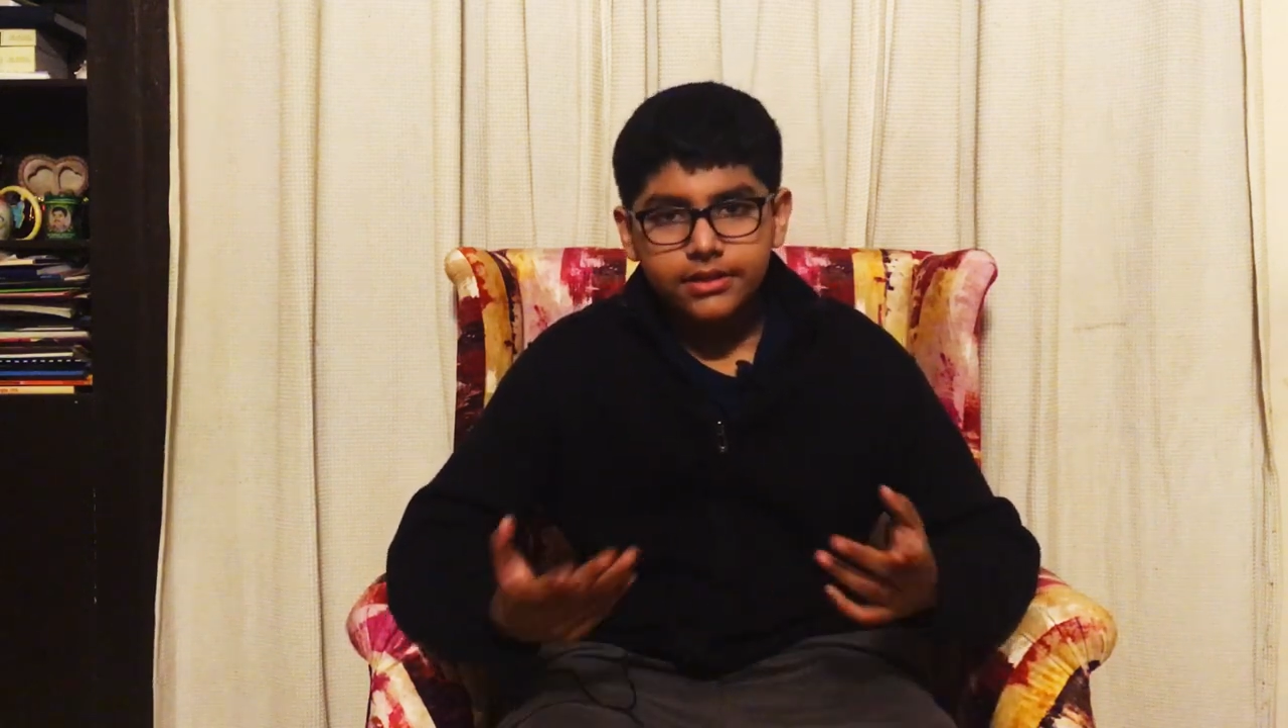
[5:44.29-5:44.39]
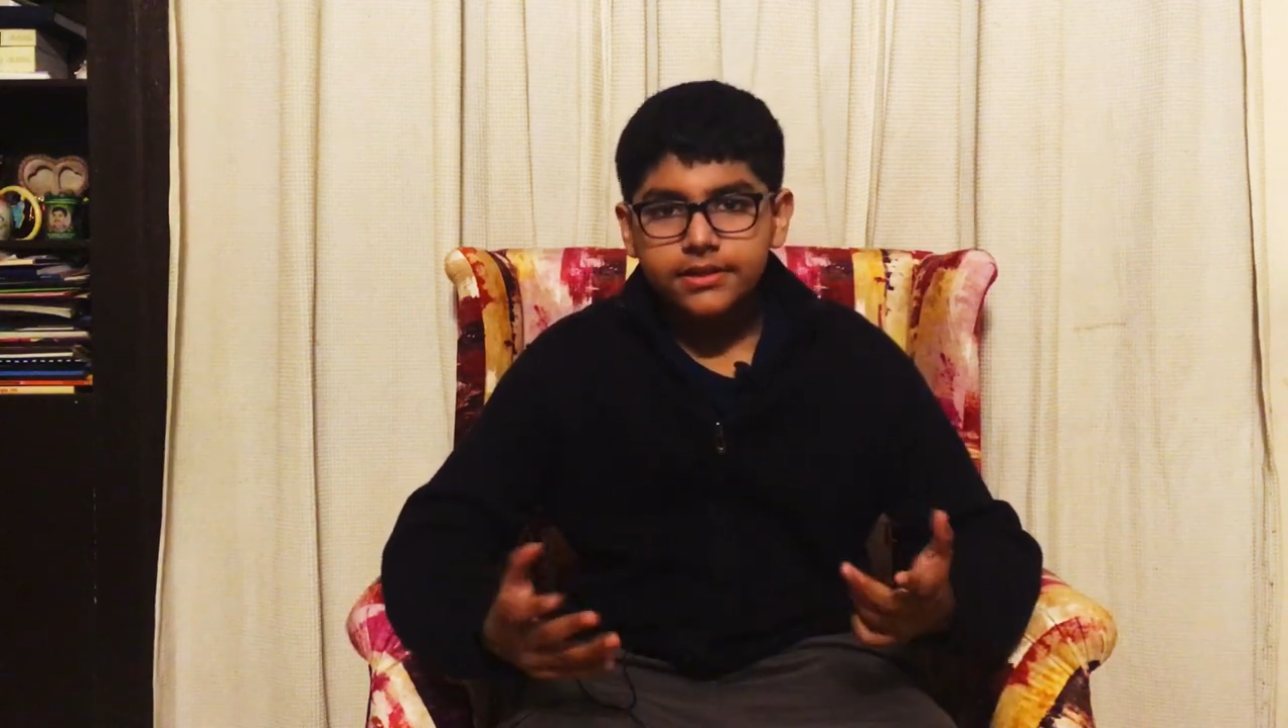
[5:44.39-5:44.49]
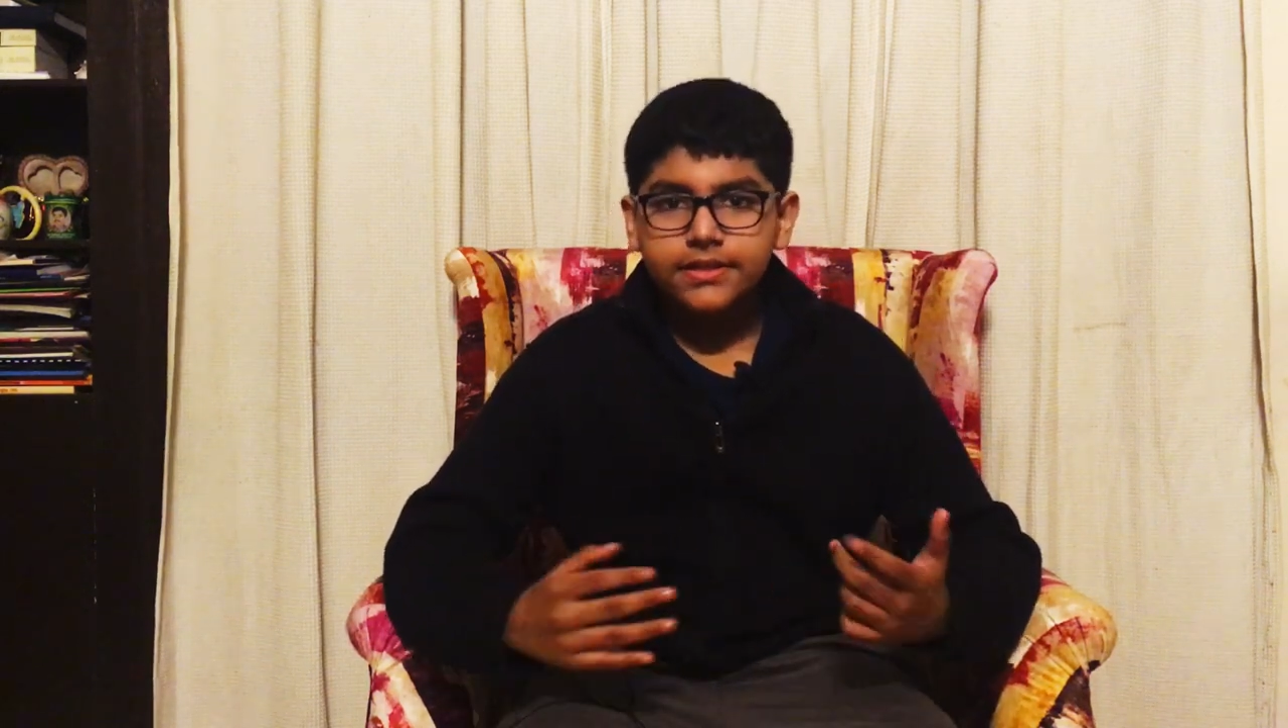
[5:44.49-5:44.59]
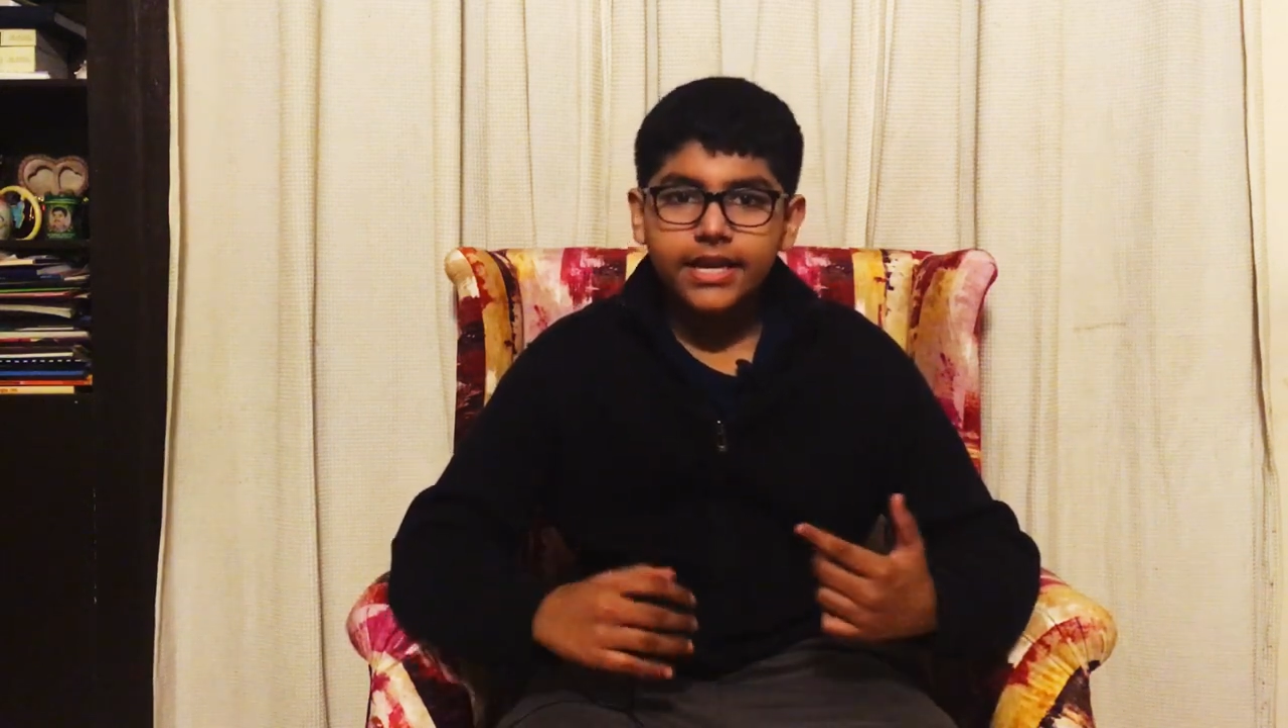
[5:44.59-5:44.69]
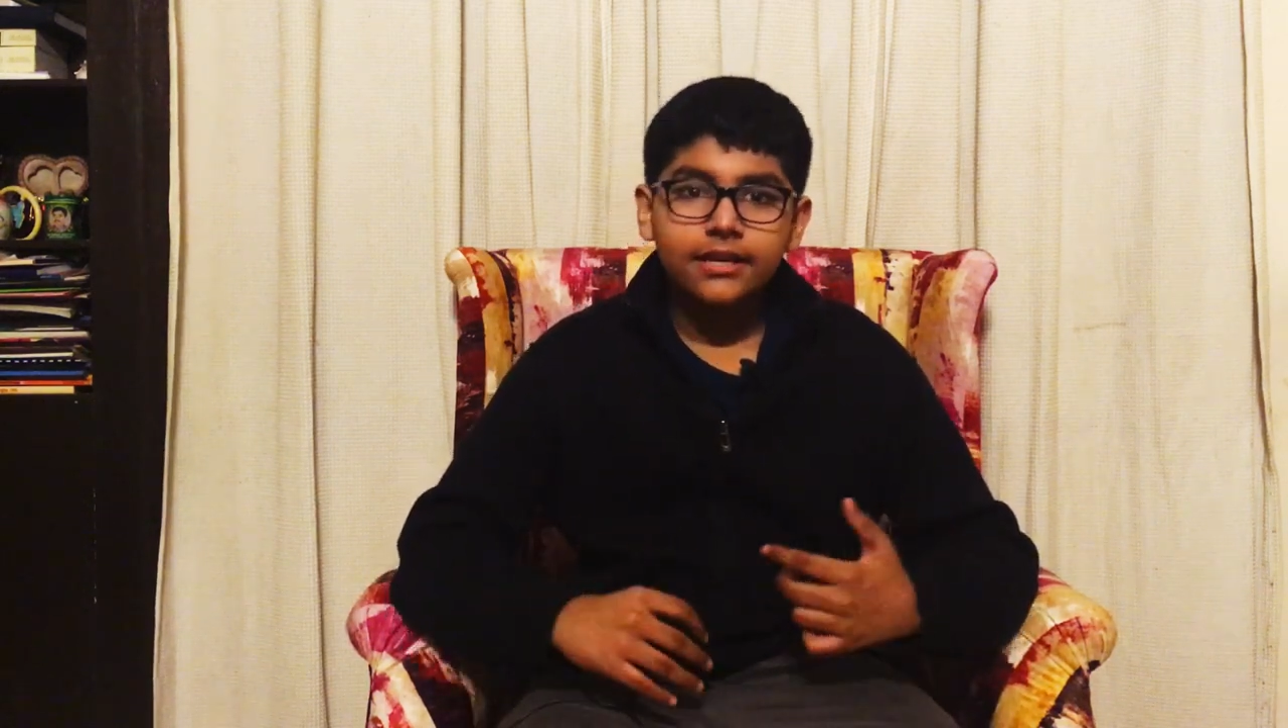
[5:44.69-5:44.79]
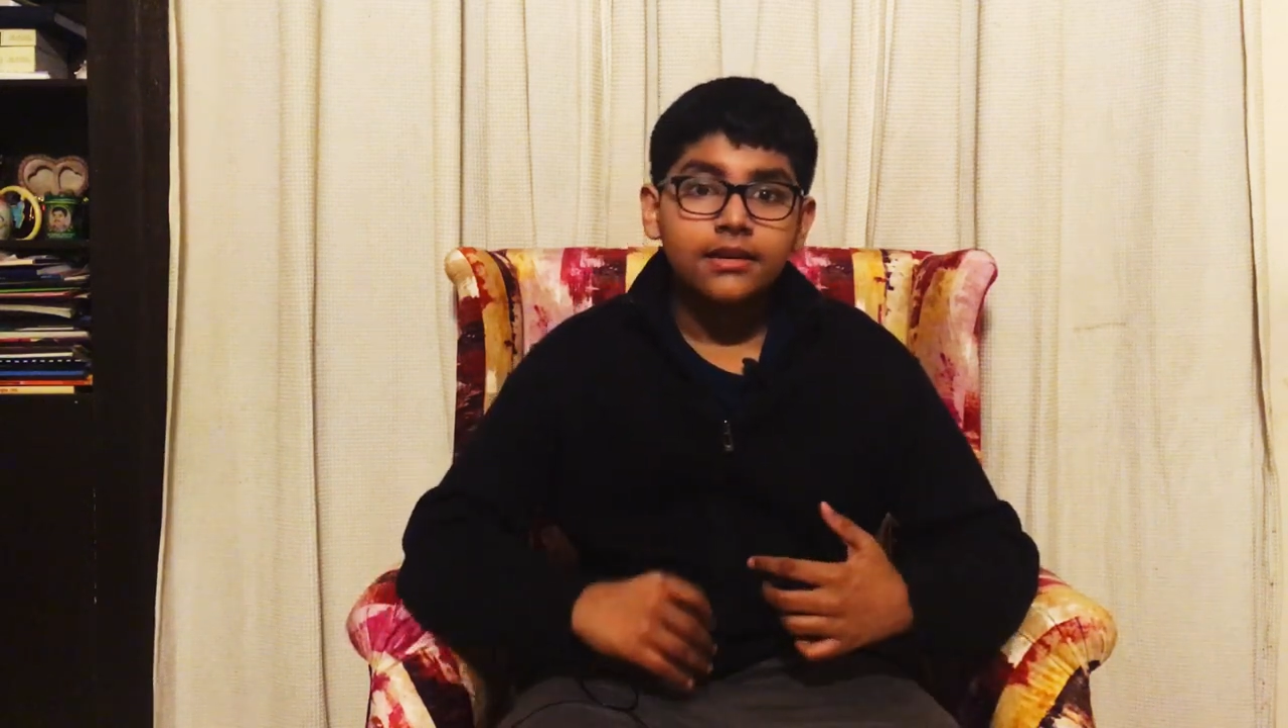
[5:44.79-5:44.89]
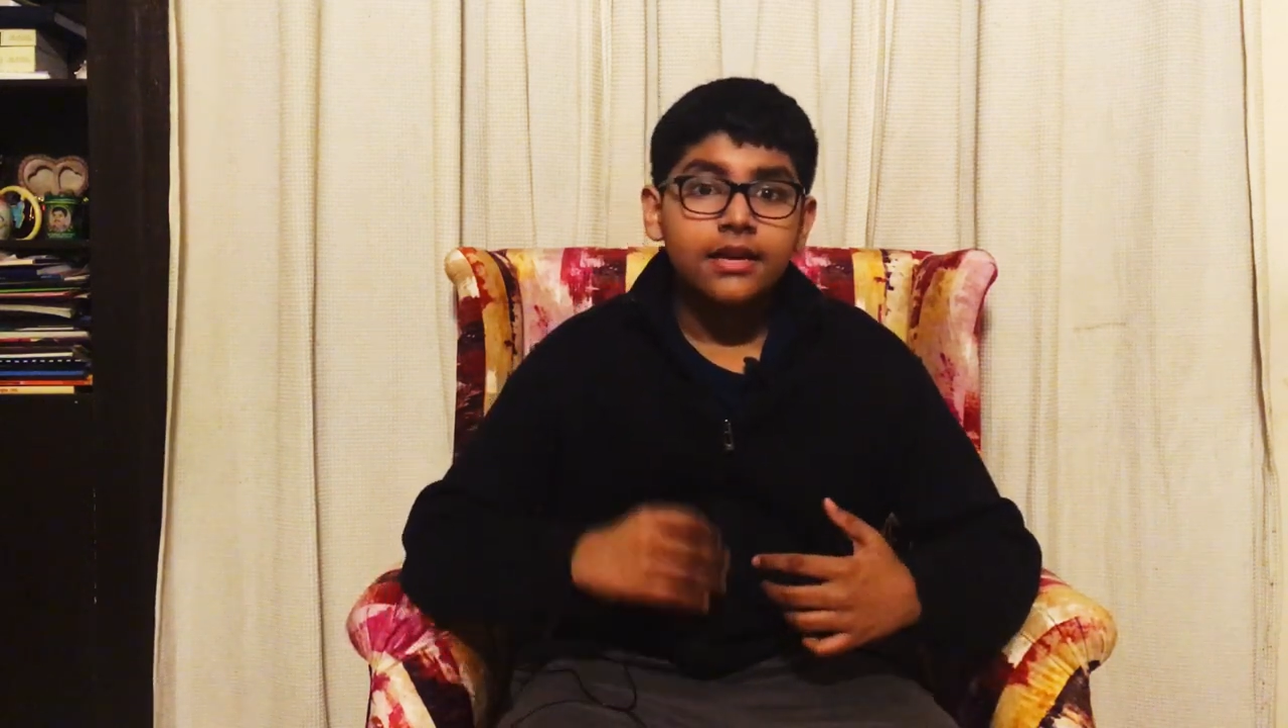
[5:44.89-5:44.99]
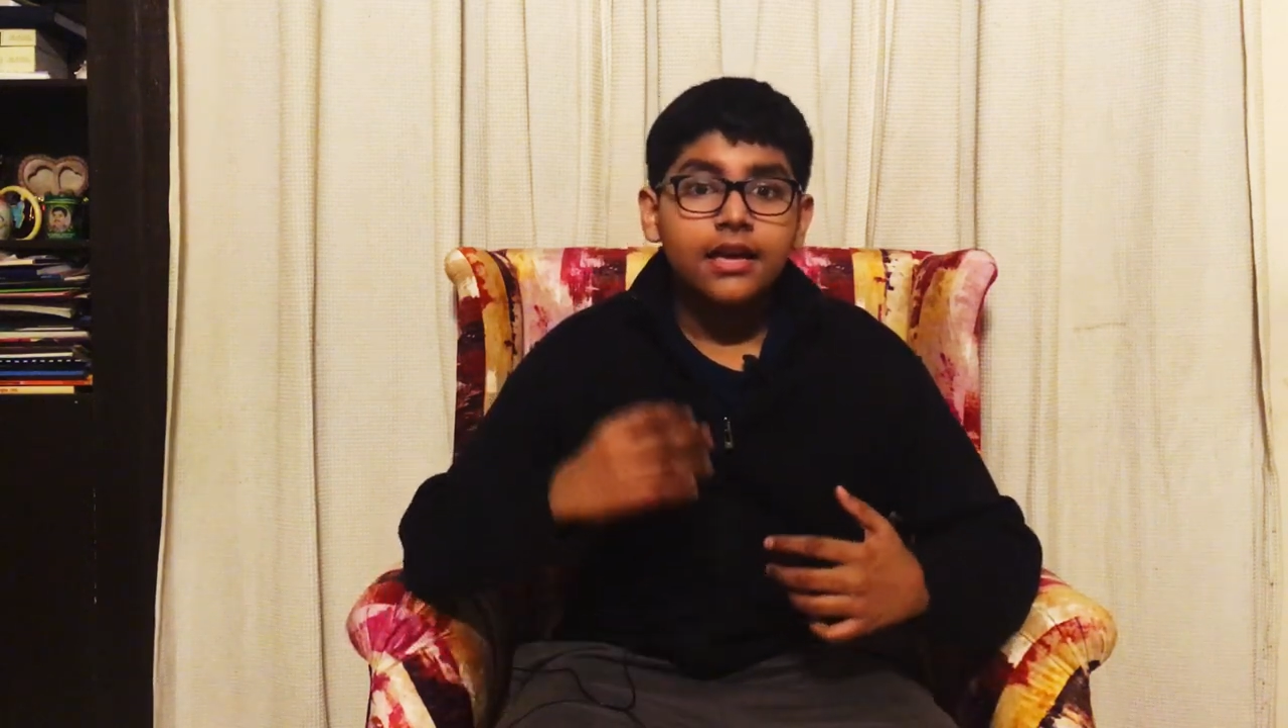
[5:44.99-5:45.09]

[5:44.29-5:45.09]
today.